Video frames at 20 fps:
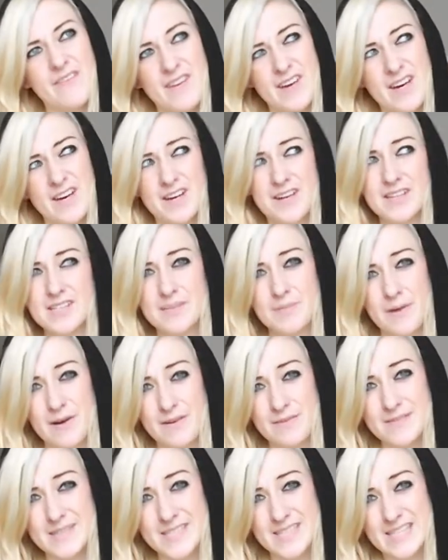I think it cost
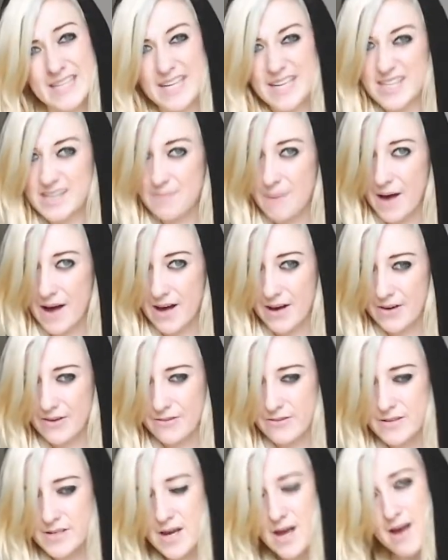about £6.
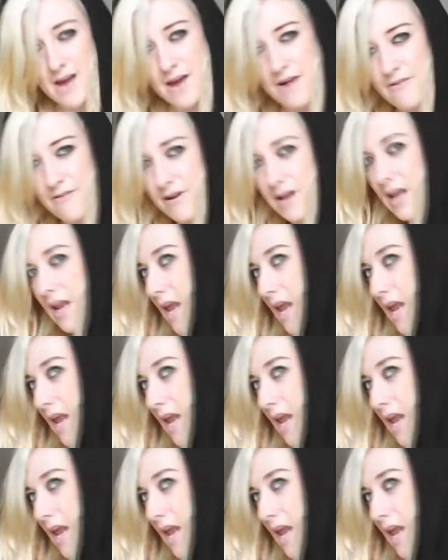I really